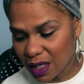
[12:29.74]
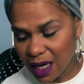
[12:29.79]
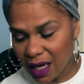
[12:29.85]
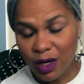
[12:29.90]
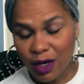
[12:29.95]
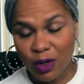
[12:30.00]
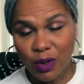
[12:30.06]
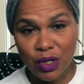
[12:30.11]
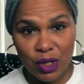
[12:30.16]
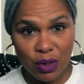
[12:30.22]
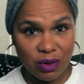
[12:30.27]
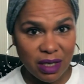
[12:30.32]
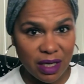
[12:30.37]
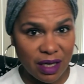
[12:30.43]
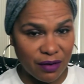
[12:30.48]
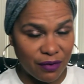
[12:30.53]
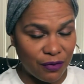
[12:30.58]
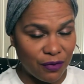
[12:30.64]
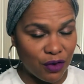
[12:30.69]
I don't know
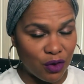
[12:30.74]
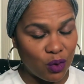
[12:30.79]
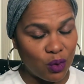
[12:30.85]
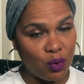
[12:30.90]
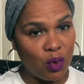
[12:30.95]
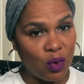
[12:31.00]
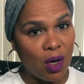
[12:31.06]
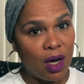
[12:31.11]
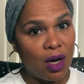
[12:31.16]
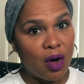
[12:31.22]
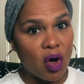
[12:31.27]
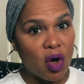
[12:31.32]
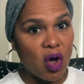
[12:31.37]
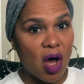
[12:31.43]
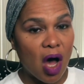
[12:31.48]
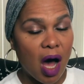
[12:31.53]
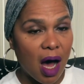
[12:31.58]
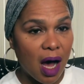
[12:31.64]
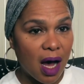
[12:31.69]
if you
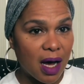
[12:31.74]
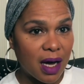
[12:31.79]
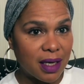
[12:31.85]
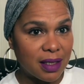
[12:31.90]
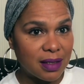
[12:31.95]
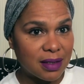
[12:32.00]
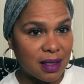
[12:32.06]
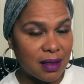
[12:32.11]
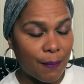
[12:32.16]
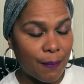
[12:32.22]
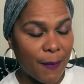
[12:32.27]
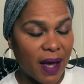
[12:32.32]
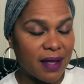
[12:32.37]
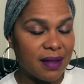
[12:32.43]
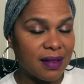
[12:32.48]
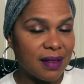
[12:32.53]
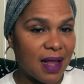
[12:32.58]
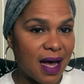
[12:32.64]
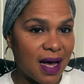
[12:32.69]
caught
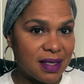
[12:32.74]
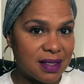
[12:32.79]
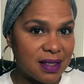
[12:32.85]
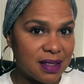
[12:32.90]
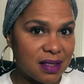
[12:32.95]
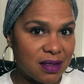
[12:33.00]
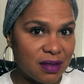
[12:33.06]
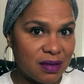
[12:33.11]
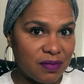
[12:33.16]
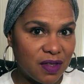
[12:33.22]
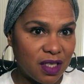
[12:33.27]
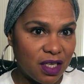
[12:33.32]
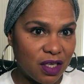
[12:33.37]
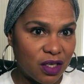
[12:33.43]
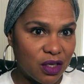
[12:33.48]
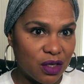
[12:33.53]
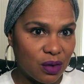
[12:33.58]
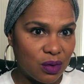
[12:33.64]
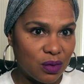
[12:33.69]
my last
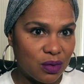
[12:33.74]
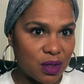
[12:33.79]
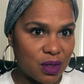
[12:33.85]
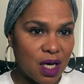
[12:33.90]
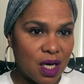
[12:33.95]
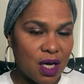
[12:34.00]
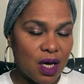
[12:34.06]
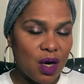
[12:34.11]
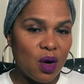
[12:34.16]
videos